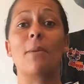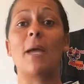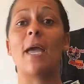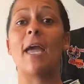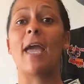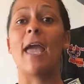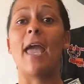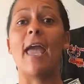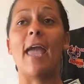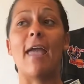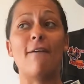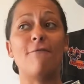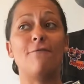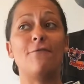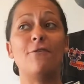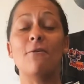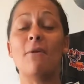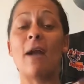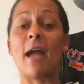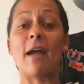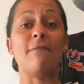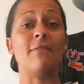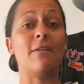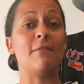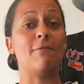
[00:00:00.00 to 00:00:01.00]
If you have
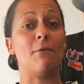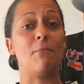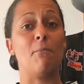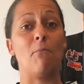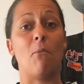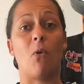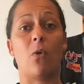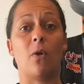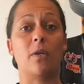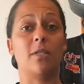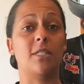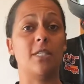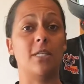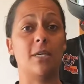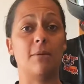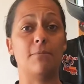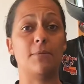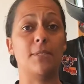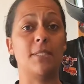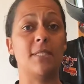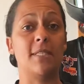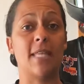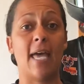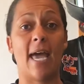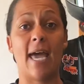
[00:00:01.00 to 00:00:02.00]
even more tips
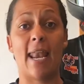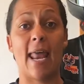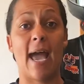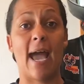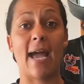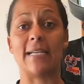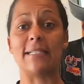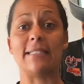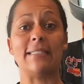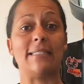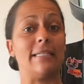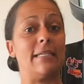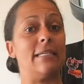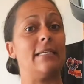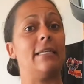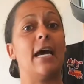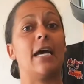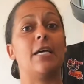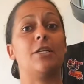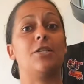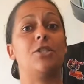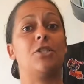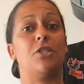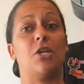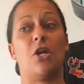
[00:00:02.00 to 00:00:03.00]
that I did not
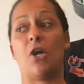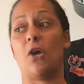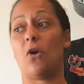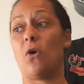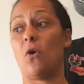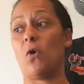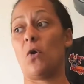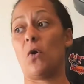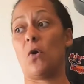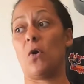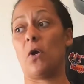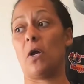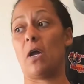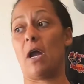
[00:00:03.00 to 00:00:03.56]
share or